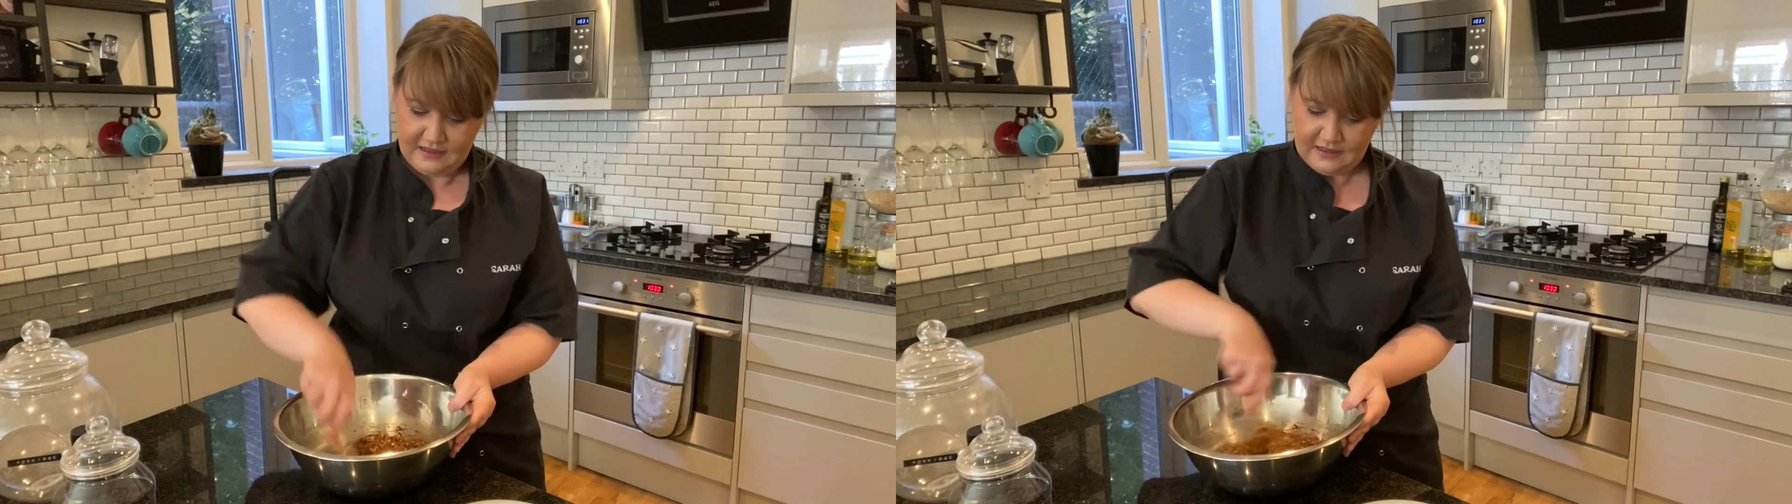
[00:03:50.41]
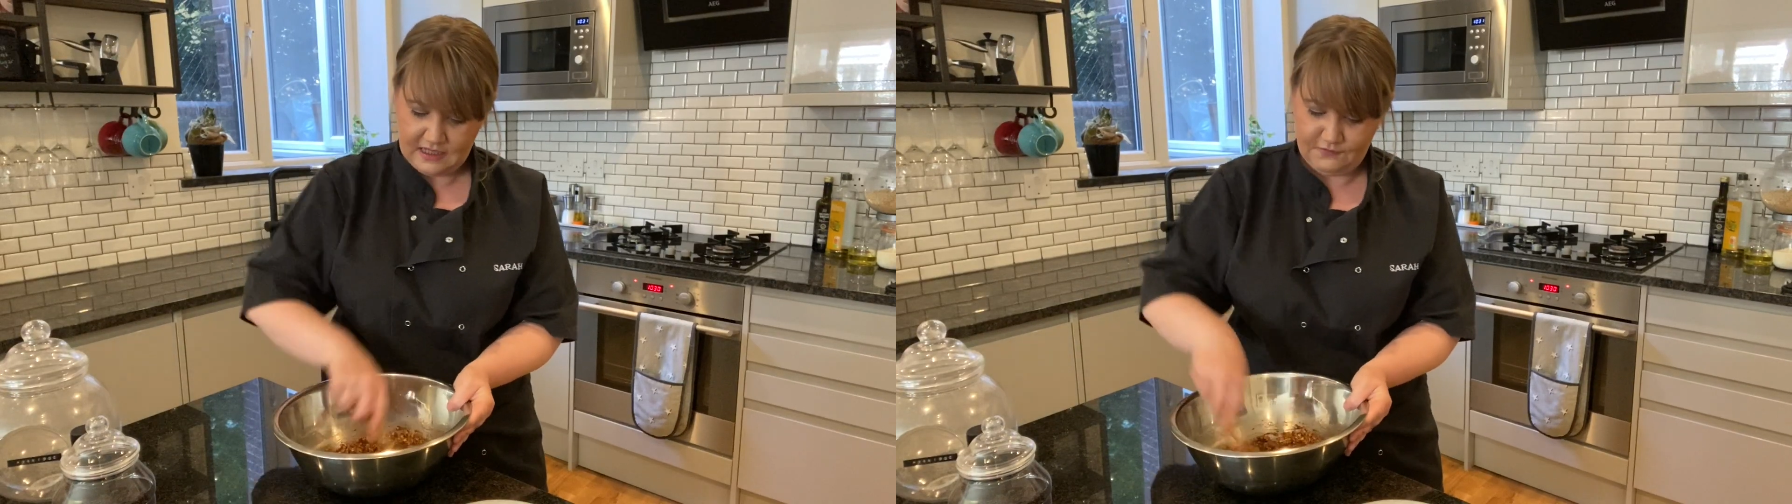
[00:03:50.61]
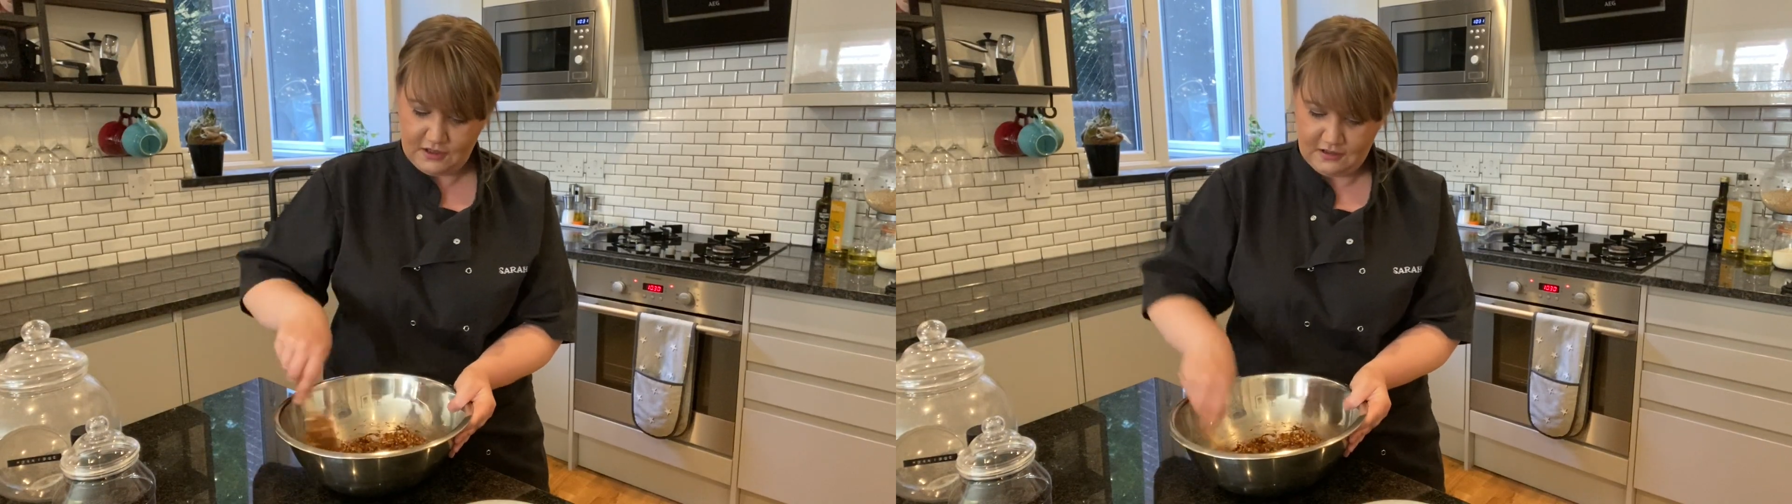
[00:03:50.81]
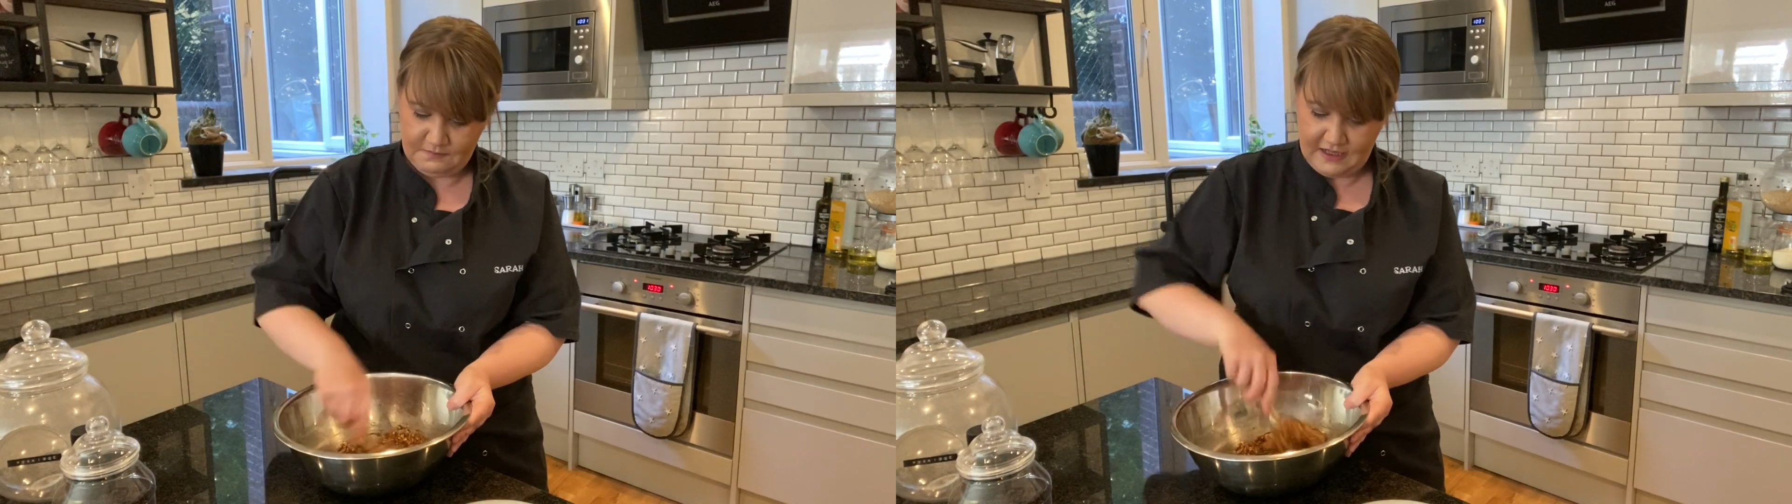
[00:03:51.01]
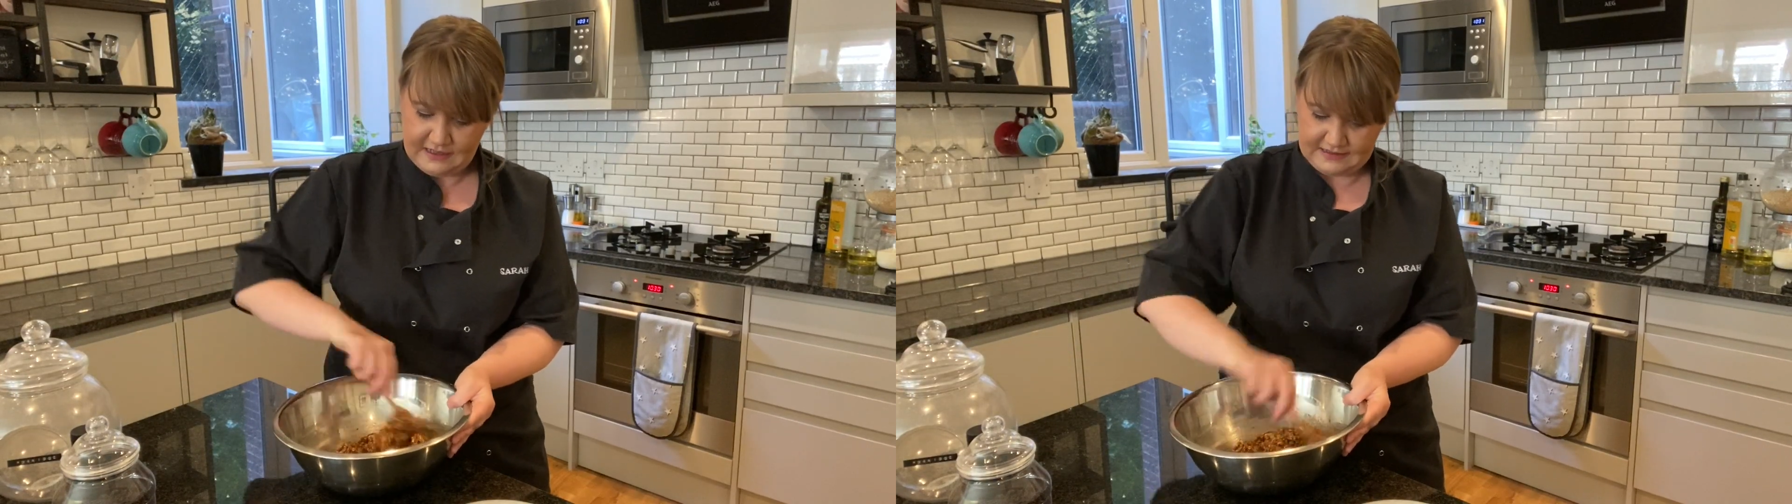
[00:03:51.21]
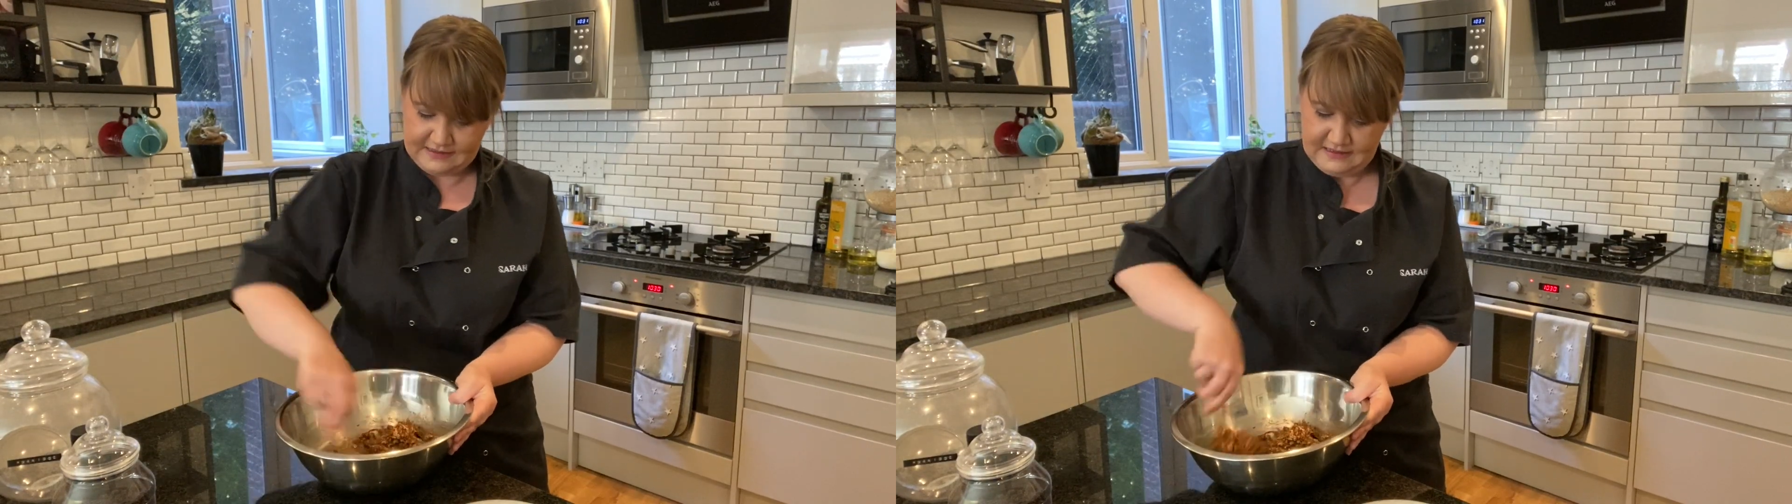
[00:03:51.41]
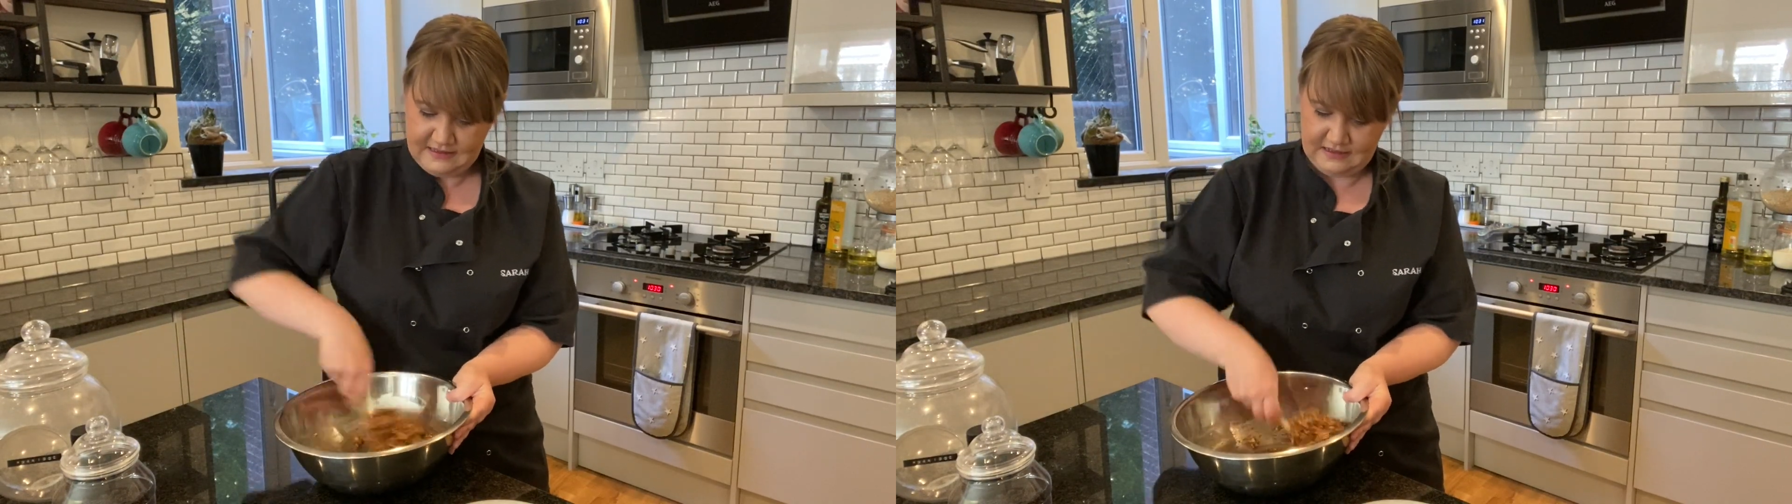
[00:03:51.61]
give it a good mix,